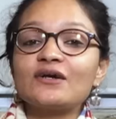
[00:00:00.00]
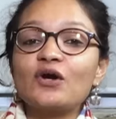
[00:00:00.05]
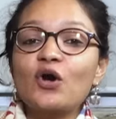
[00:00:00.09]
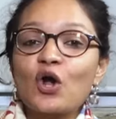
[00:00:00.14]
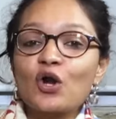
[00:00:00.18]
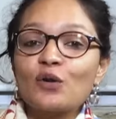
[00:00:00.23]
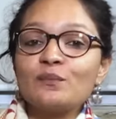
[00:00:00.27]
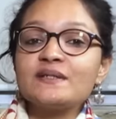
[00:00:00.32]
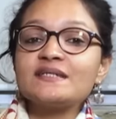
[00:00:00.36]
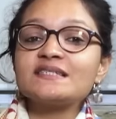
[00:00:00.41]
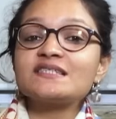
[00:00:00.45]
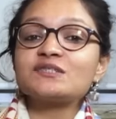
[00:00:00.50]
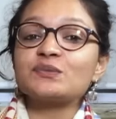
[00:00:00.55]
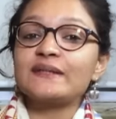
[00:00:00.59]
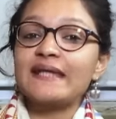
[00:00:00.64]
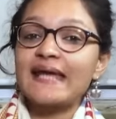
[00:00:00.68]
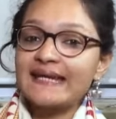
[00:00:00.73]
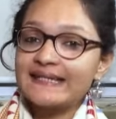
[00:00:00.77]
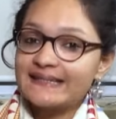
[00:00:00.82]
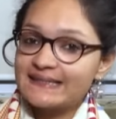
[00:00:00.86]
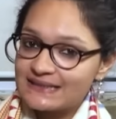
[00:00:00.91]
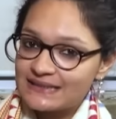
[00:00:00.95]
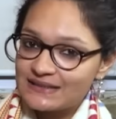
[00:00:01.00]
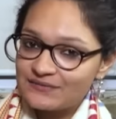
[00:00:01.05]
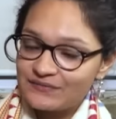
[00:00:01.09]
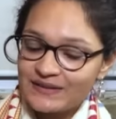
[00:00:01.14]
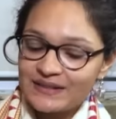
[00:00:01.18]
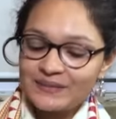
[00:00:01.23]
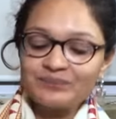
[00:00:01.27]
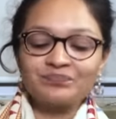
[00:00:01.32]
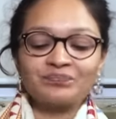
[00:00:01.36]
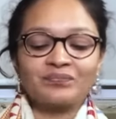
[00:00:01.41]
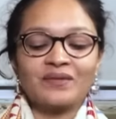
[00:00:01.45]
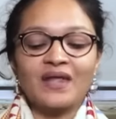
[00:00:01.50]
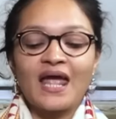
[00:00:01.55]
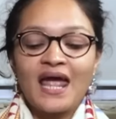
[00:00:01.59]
a columnist with NDTV.